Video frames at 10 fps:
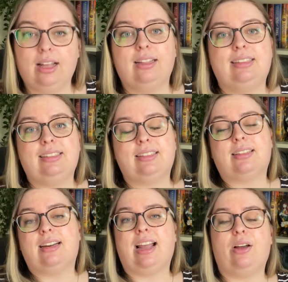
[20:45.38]
This is
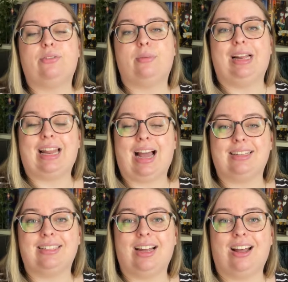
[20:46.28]
going to count for my
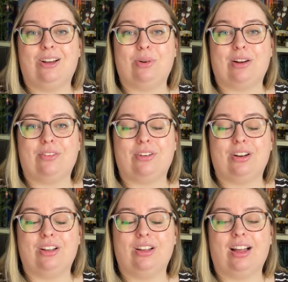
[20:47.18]
last
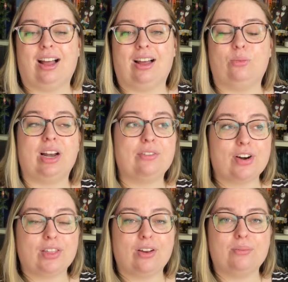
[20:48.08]

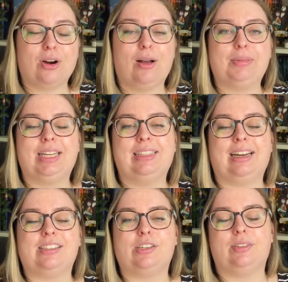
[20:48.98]
Whateverathon prompt, and that
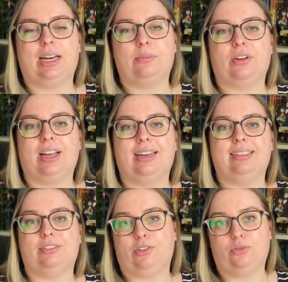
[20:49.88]
is to read a book in a
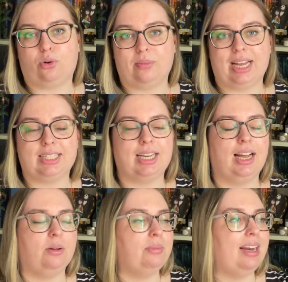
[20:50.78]
different format.
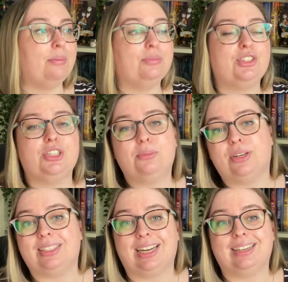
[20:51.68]
And I'm super
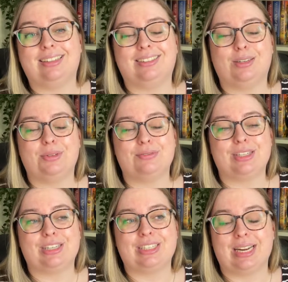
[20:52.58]
excited. It's going to be a
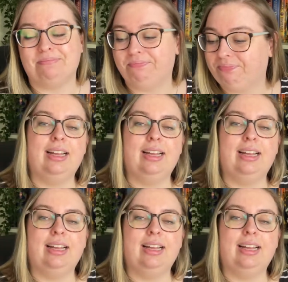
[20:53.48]
really good time.